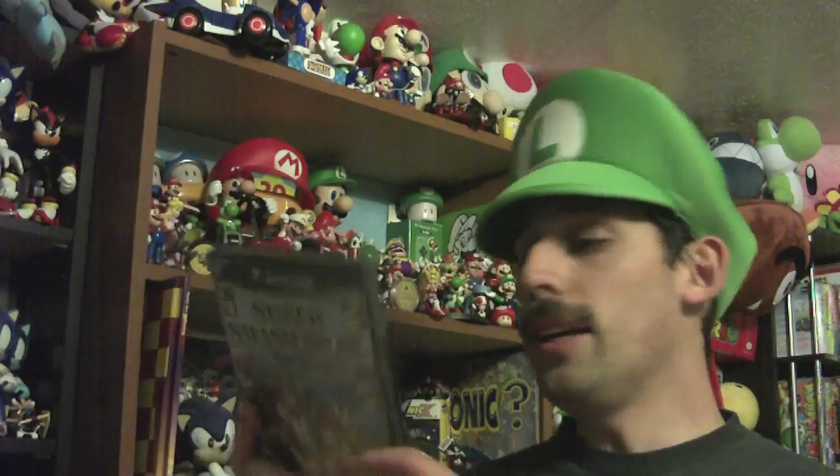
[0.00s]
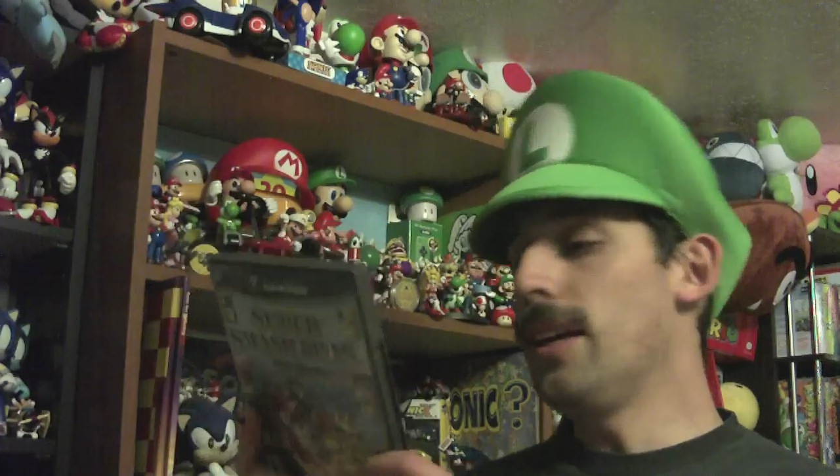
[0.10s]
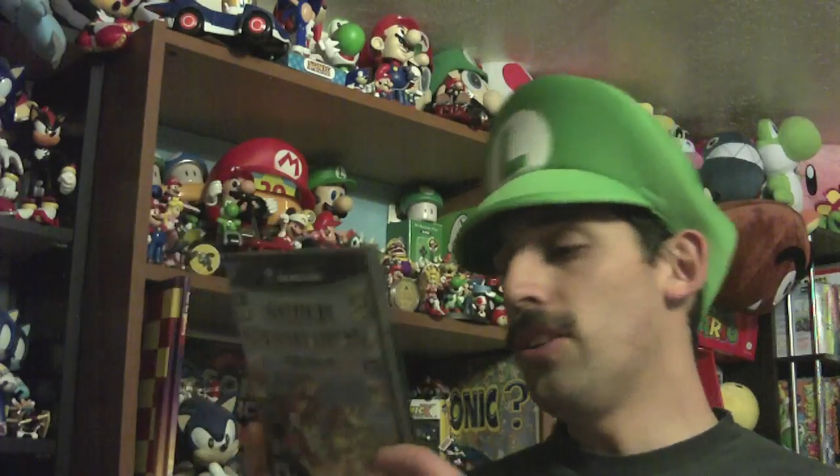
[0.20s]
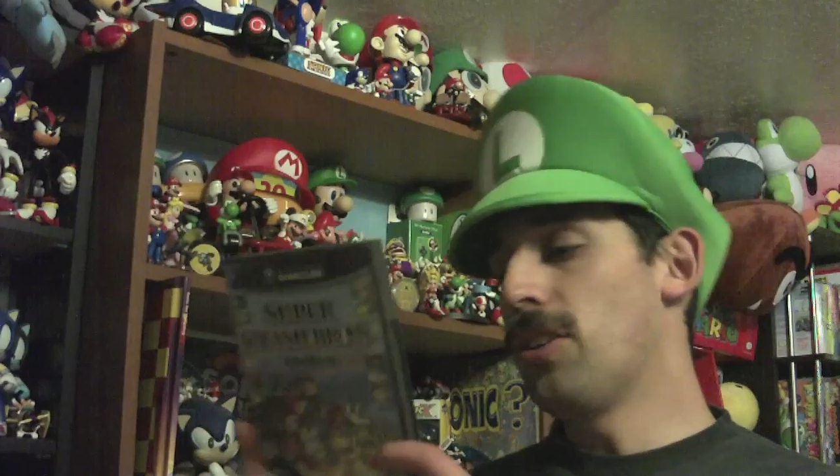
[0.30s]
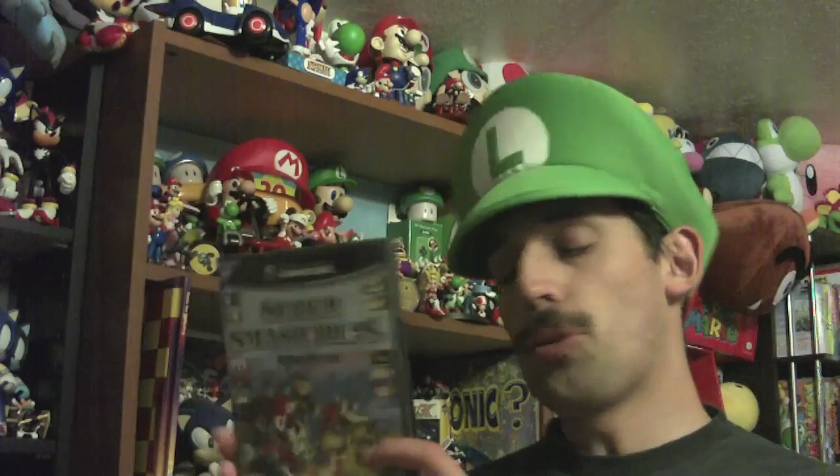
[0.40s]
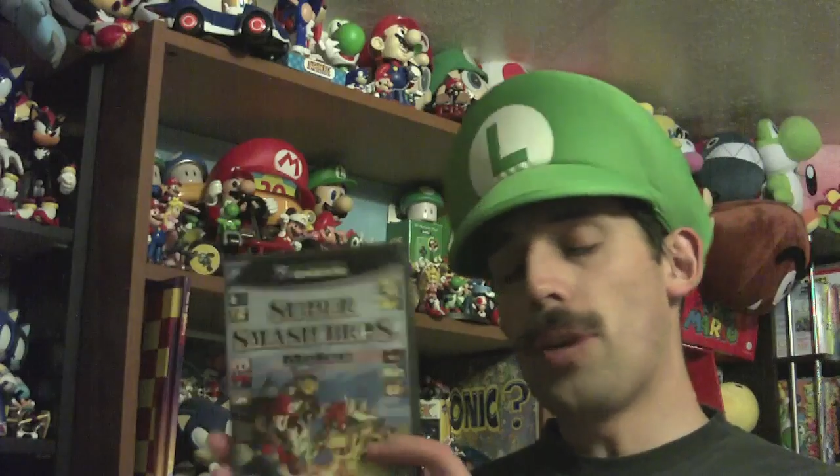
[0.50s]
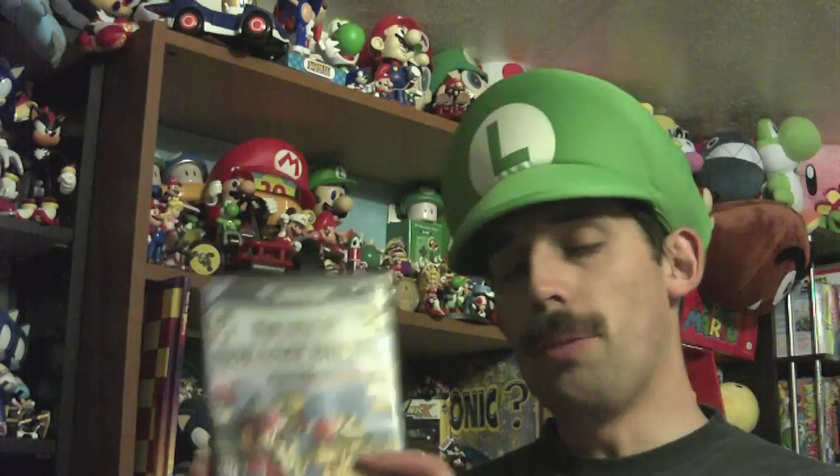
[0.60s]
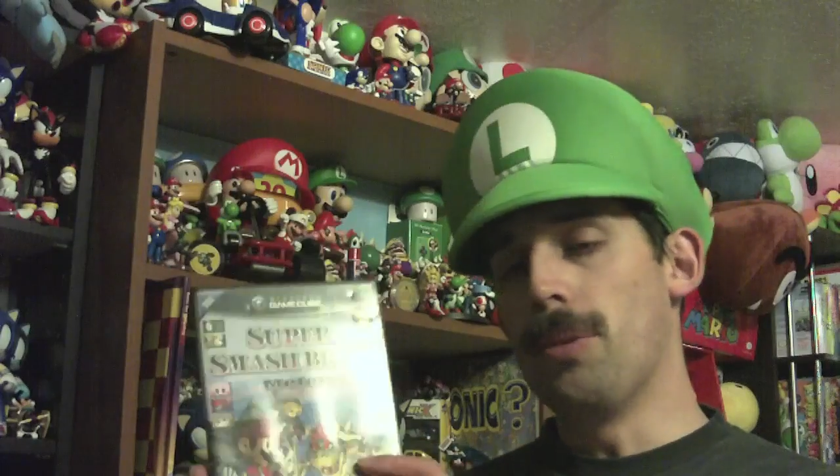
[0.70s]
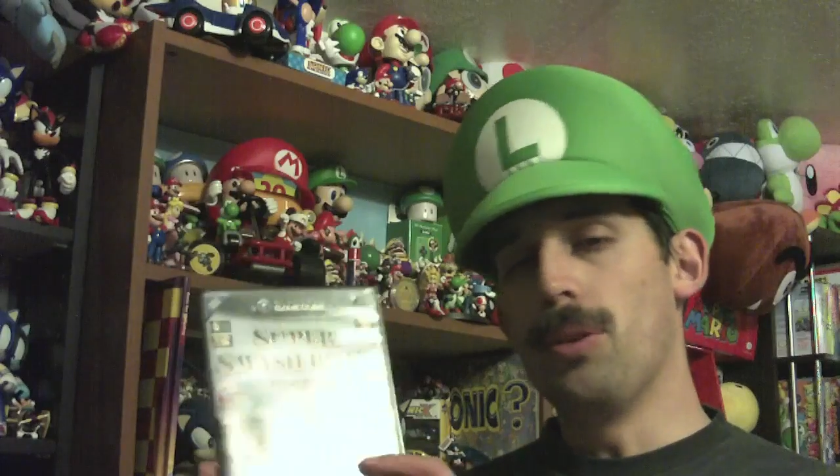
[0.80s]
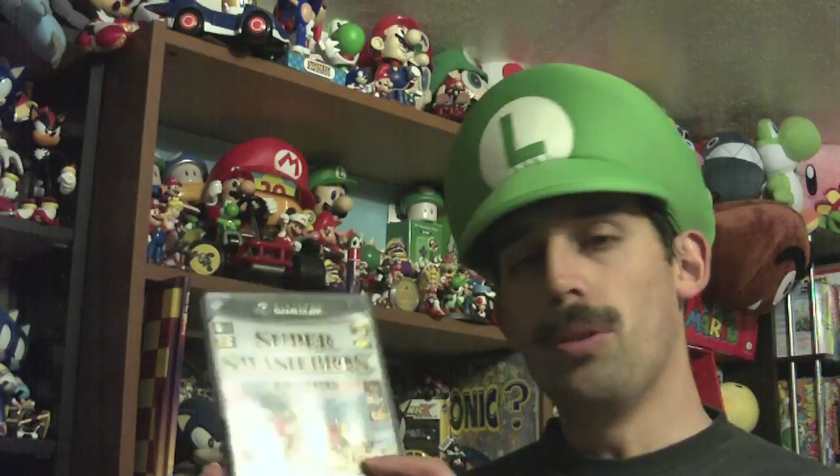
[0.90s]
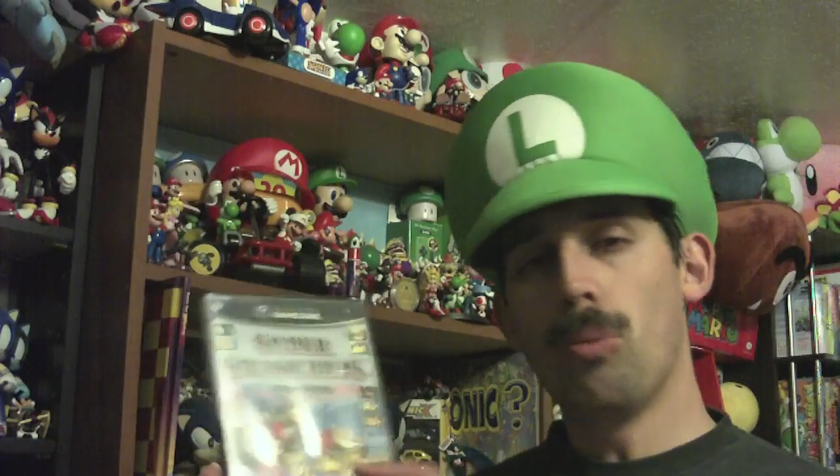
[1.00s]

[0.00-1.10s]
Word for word: is incredible.